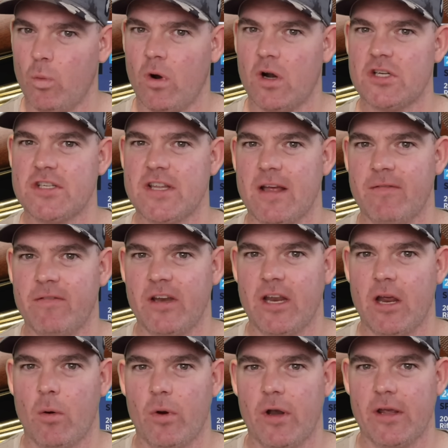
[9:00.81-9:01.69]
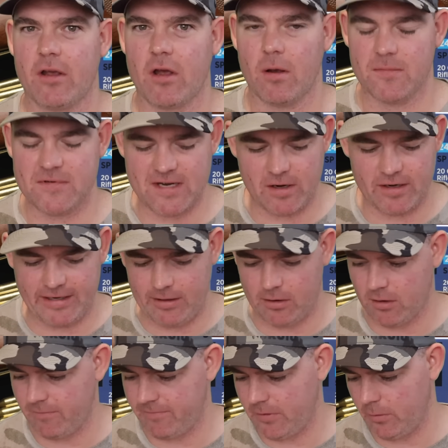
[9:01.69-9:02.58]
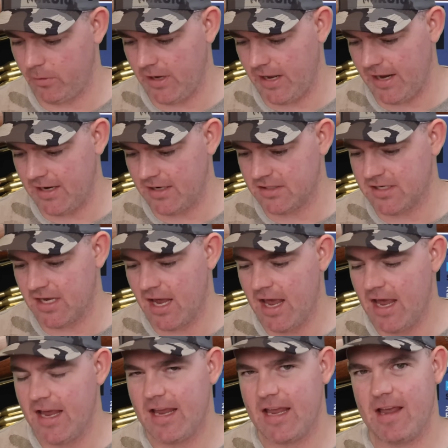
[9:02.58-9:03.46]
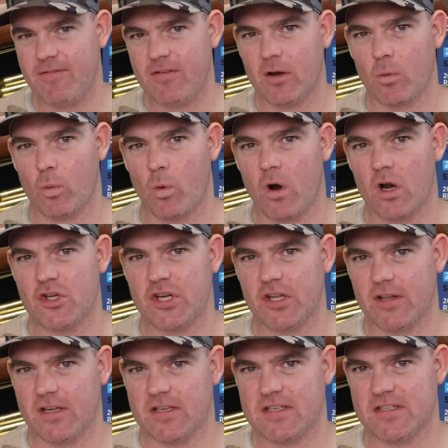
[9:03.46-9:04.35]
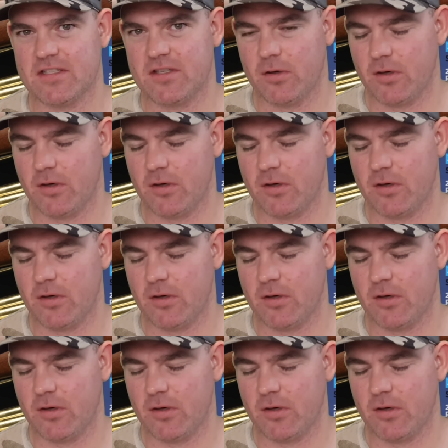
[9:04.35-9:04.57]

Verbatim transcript: Watch that video when it comes out here in a few days if you're watching this as